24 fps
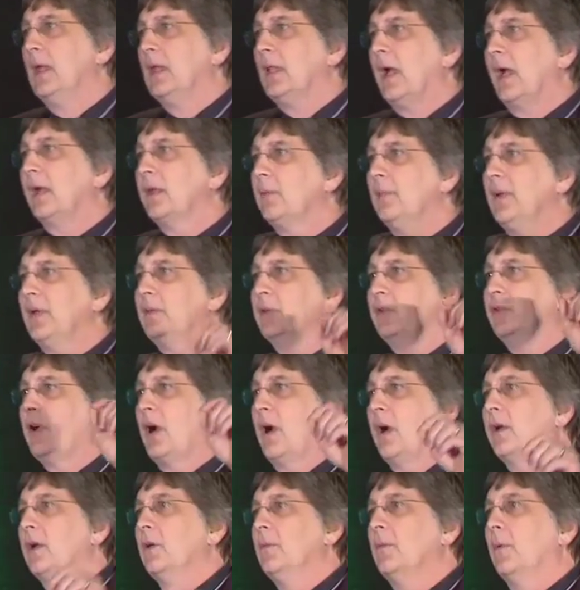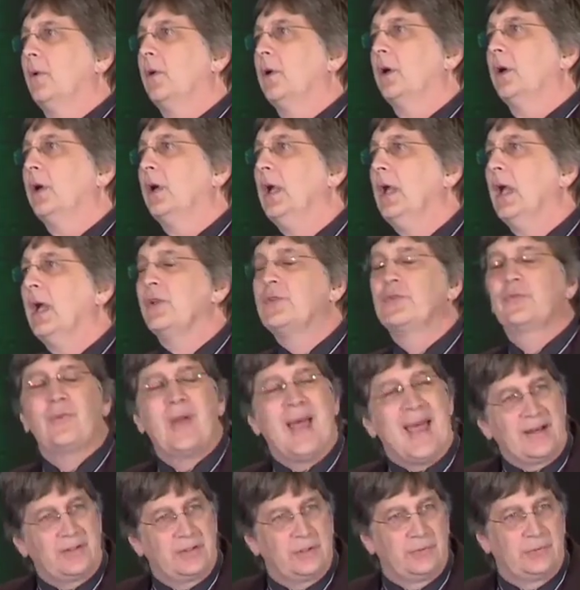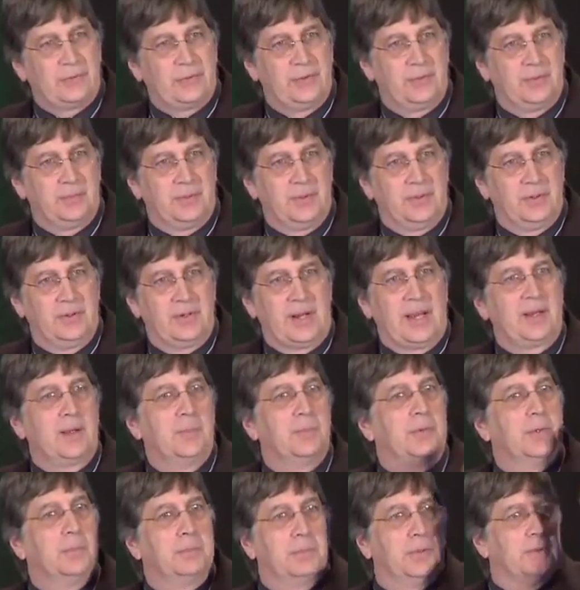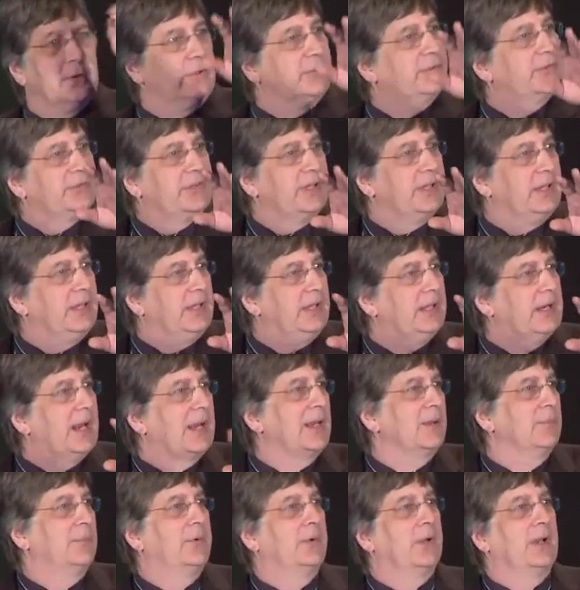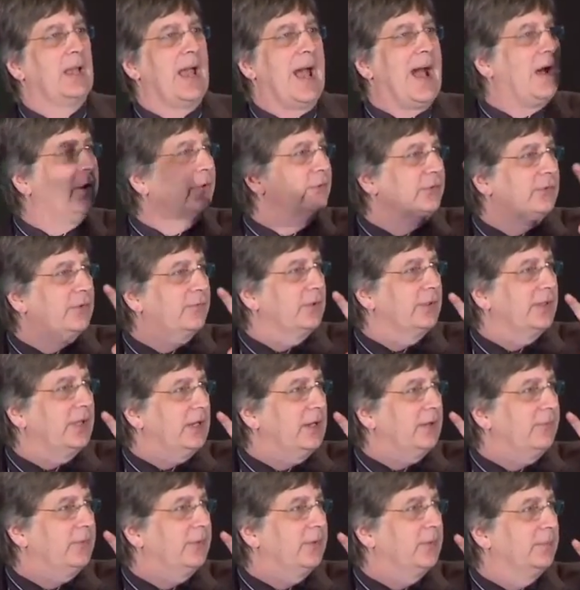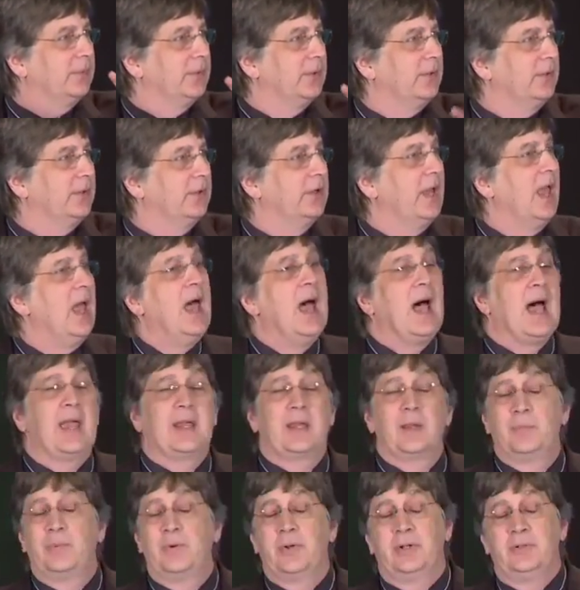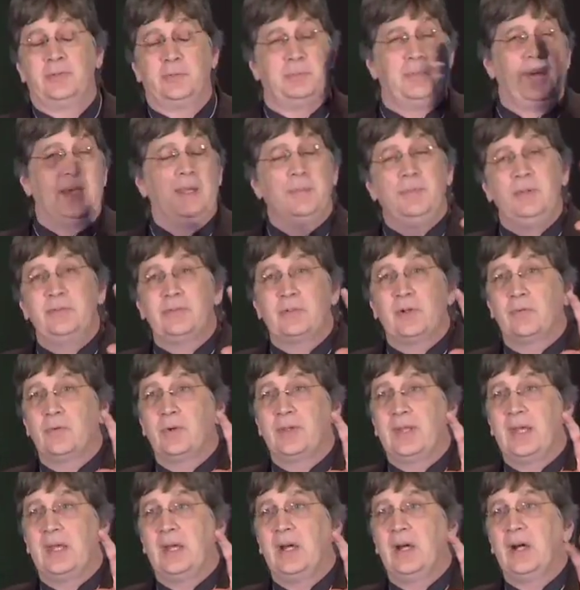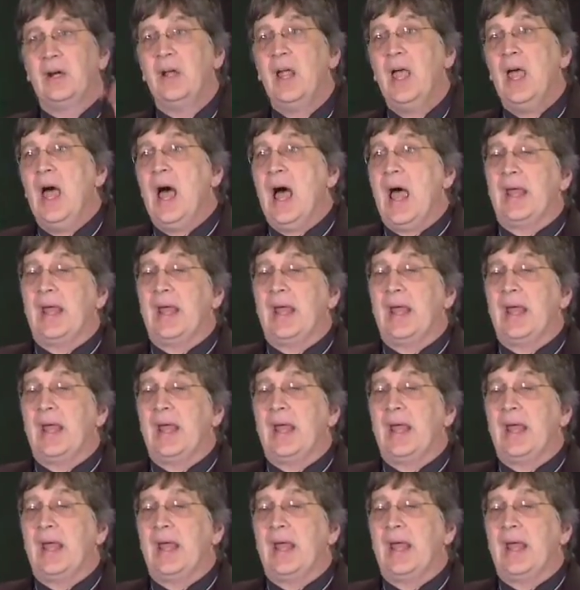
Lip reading: Now, I can make the target more attractive to the bird. I can put bird seed, I can put a house over there for the bird, I can put its babies over there.